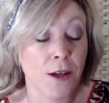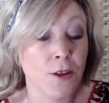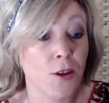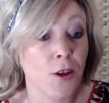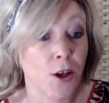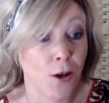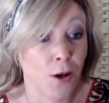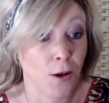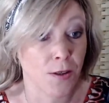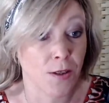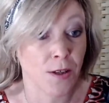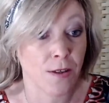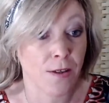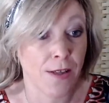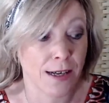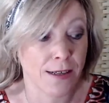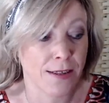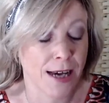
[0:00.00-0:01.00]
they're yours at
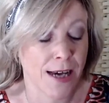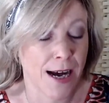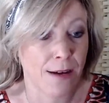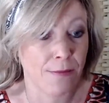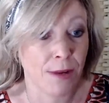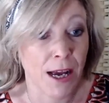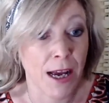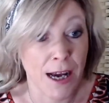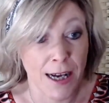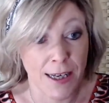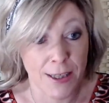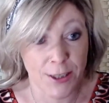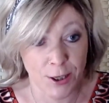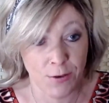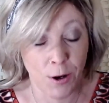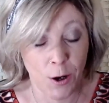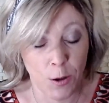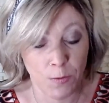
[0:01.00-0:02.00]
that time. I
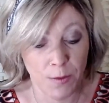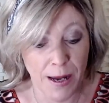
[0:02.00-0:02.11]
do hope